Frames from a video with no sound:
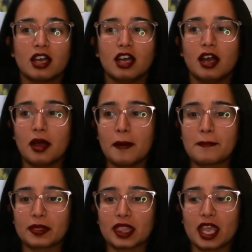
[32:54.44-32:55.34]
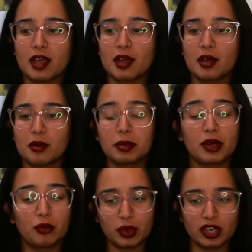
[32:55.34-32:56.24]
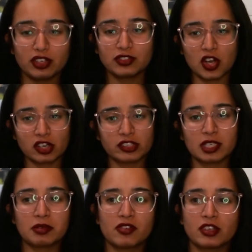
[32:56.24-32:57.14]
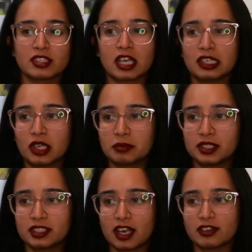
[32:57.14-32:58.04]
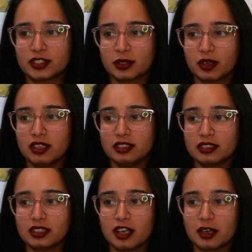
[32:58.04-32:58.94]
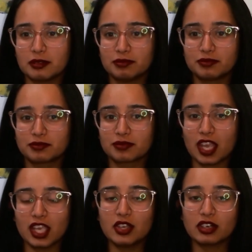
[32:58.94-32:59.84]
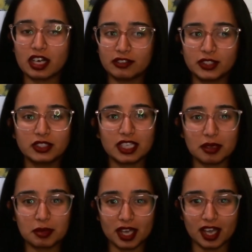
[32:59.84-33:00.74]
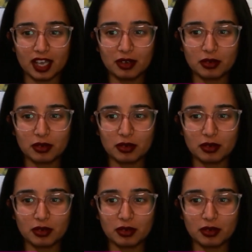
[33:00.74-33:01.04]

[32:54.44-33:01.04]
But word of caution before you start adopting GraphQL, your GraphQL API